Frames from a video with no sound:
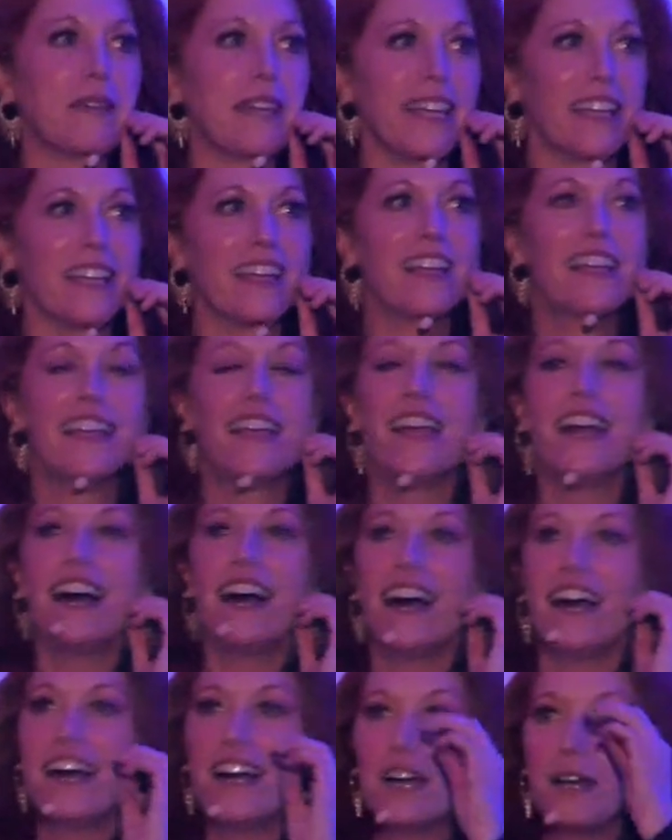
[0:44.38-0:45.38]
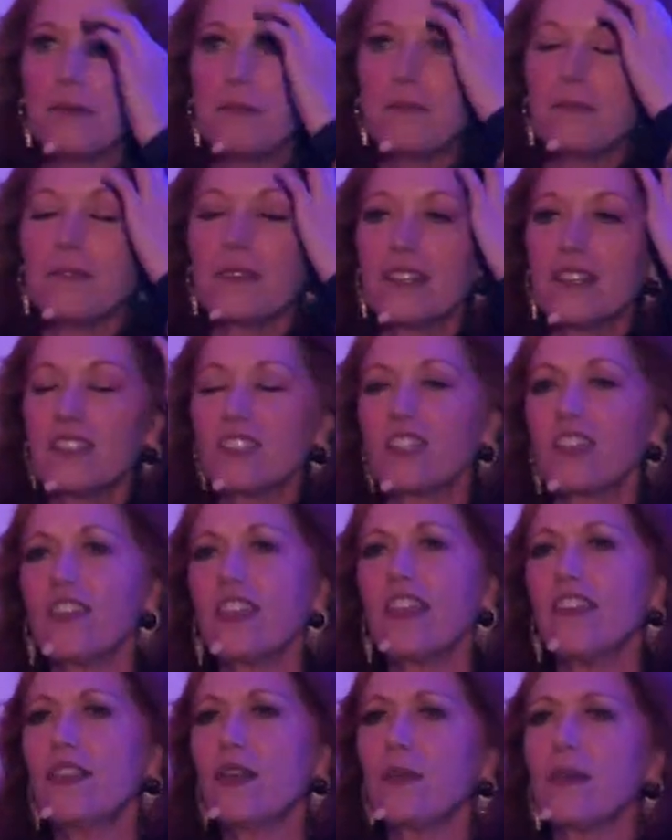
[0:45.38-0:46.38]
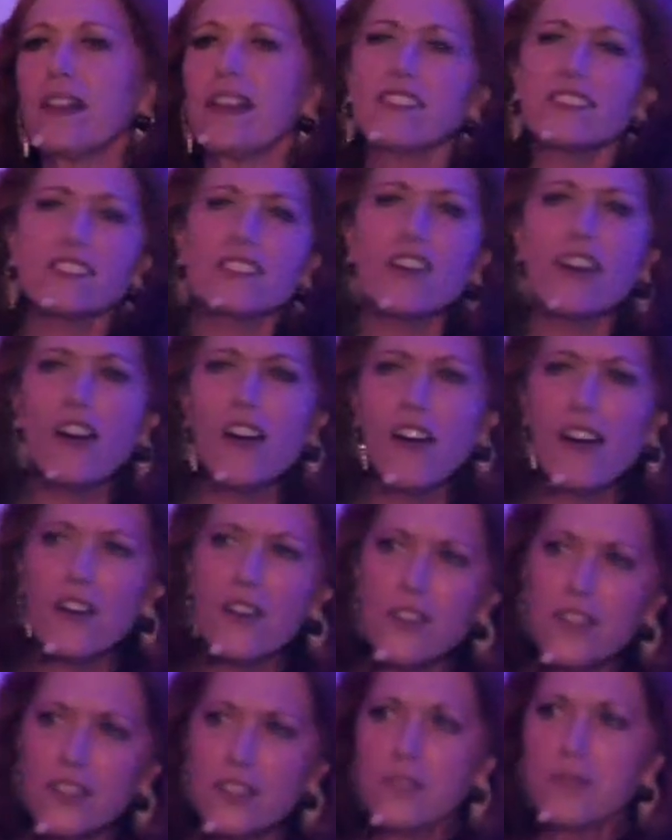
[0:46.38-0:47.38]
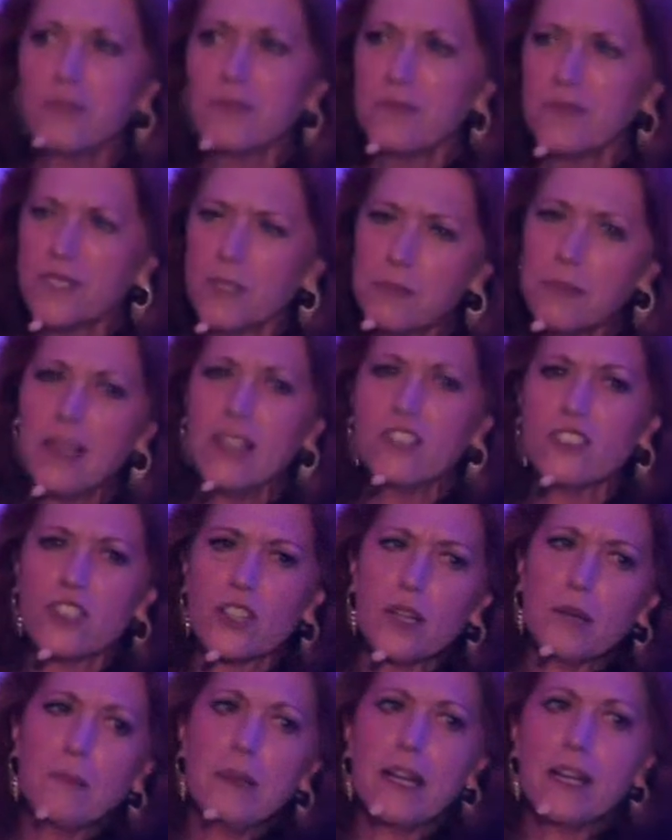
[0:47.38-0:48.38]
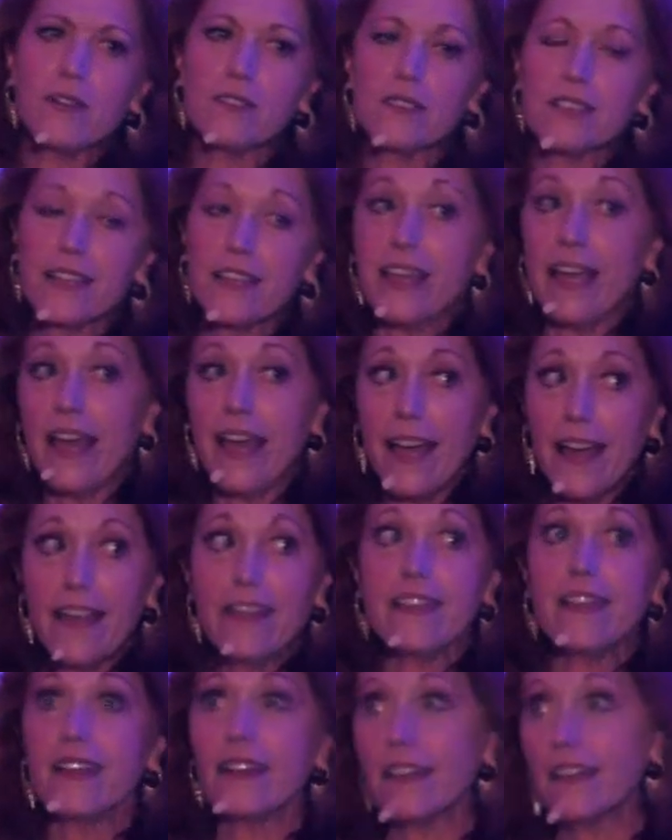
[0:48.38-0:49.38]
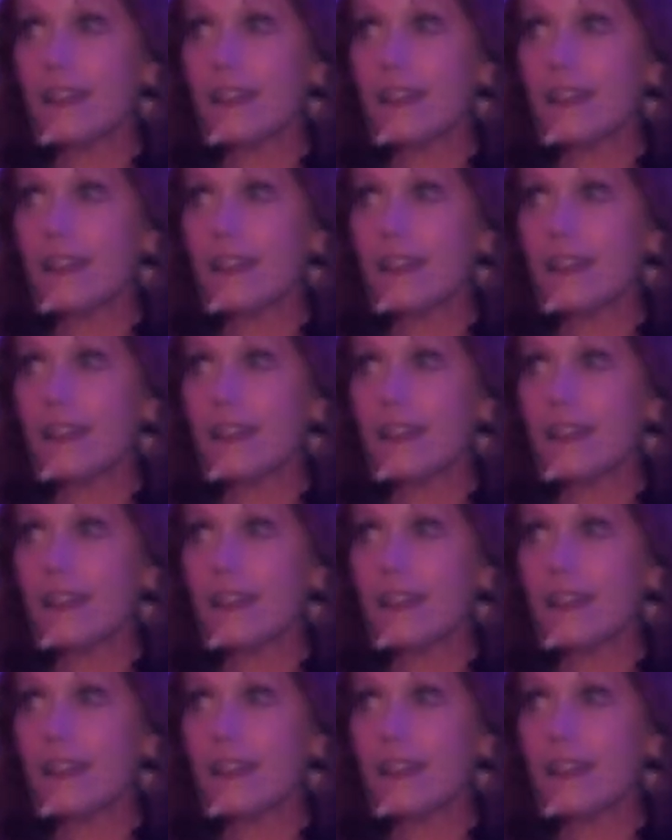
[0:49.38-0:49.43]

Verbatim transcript: me. Um, so then they were like, so you speak German? I was like, yeah, I think